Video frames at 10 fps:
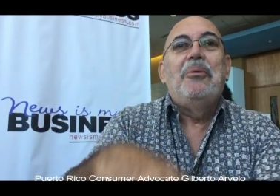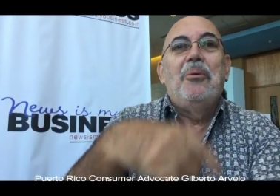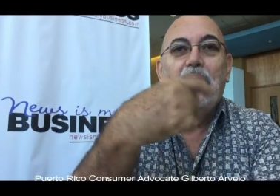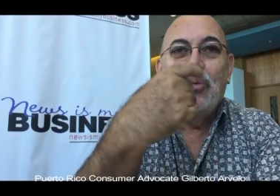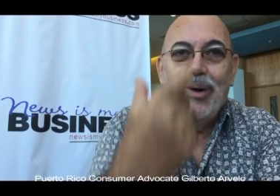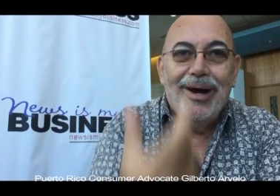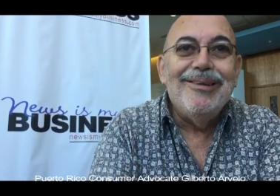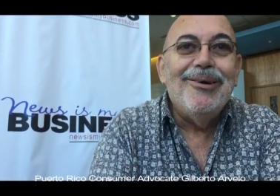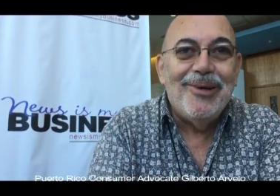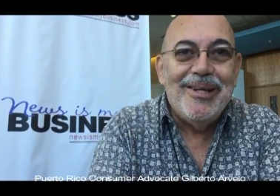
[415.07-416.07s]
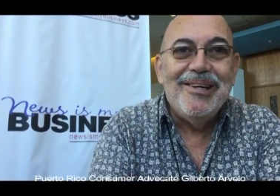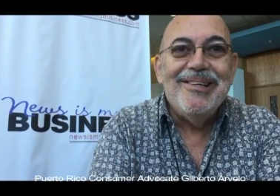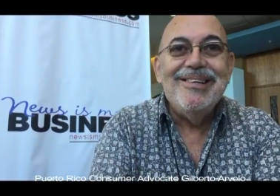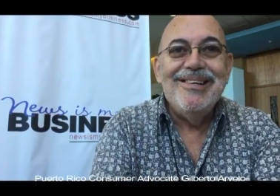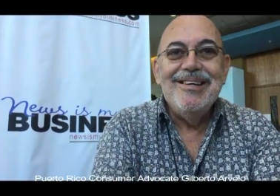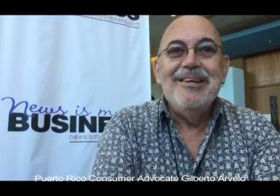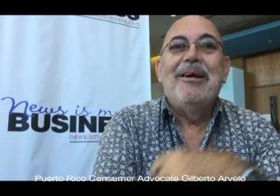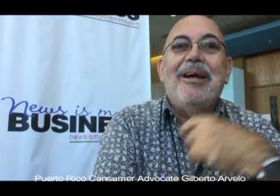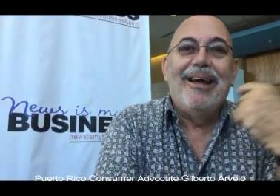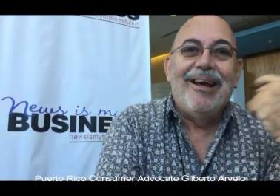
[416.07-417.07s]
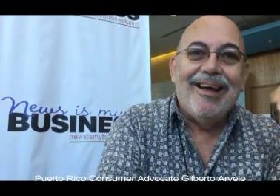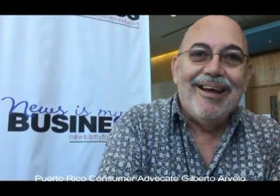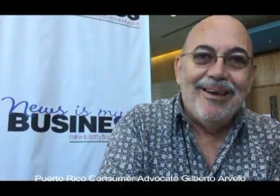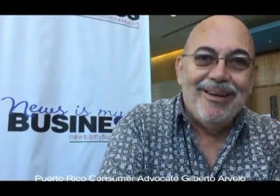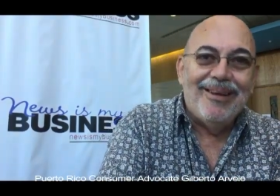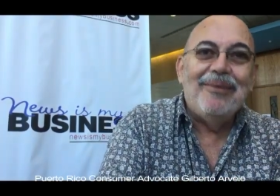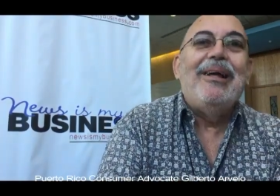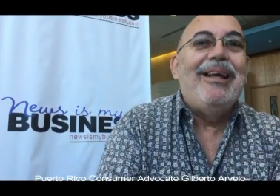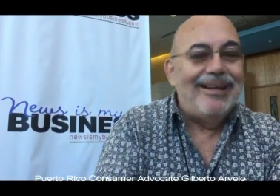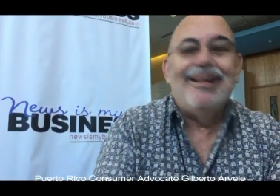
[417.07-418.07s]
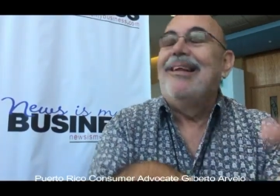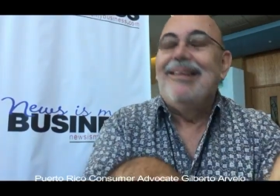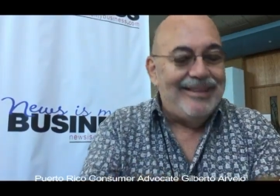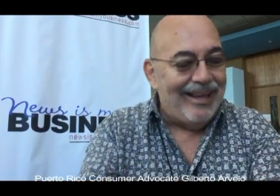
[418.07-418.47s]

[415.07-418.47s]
one onion, uh, they're gonna eat, it eh, that day.